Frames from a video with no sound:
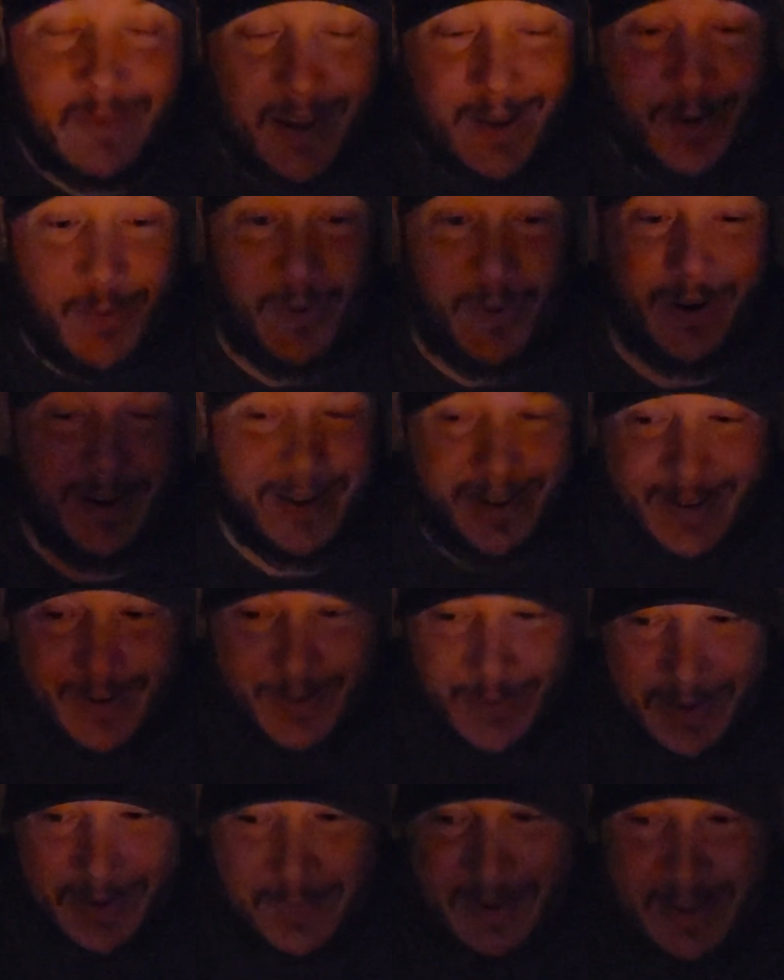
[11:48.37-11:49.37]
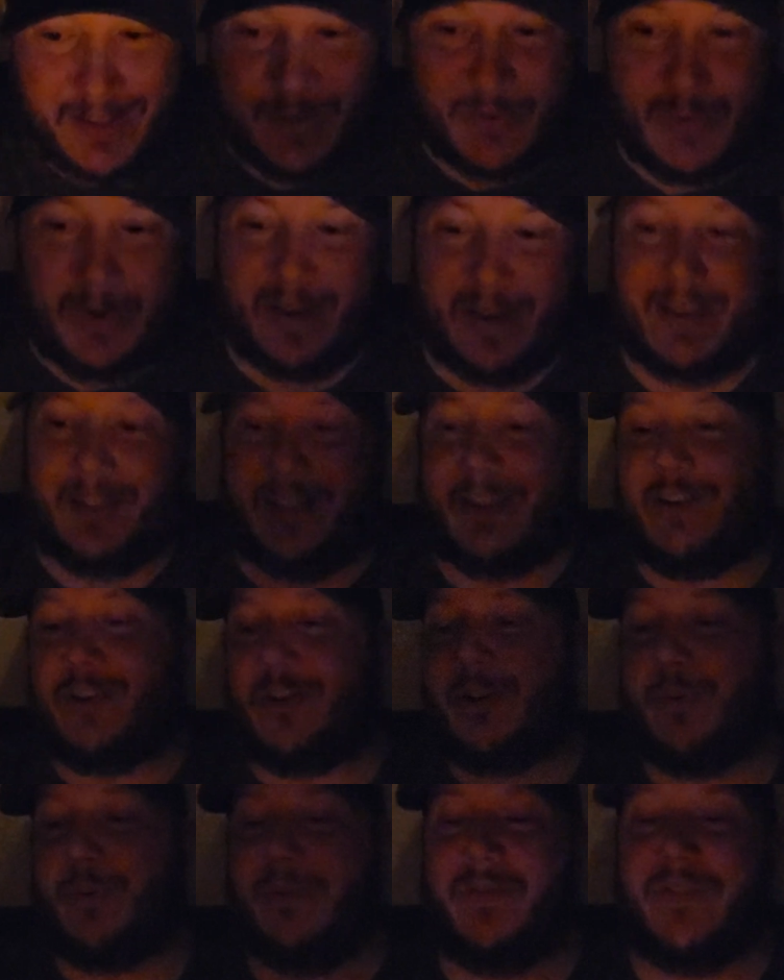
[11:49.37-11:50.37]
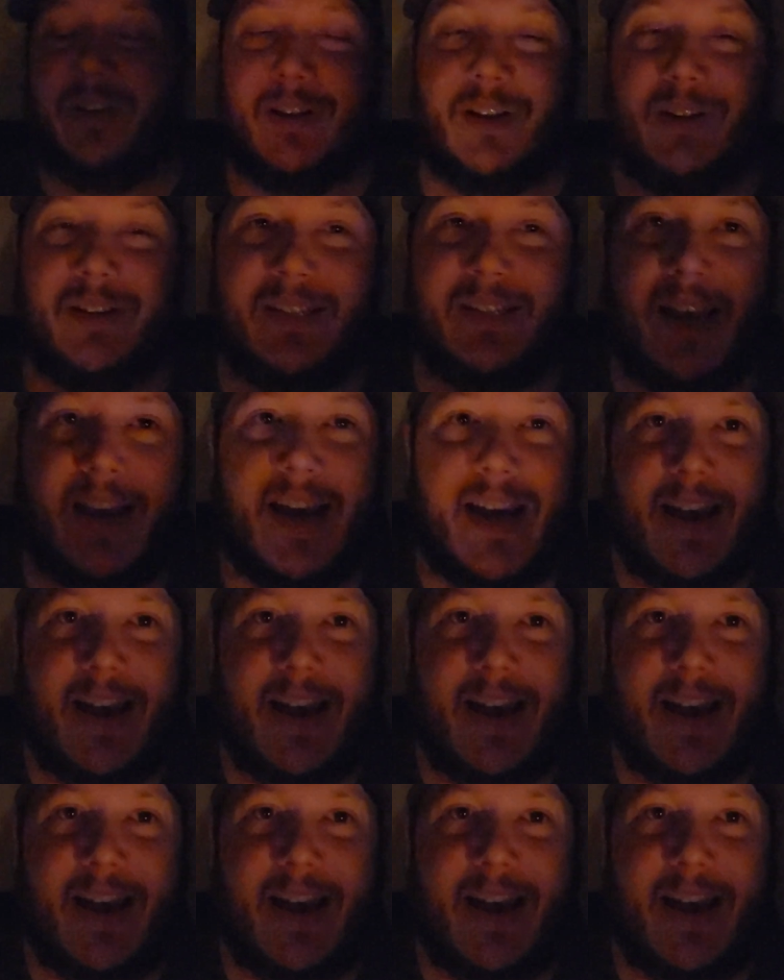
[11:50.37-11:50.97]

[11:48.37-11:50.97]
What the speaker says: we're gonna make this quick. And then she reveals,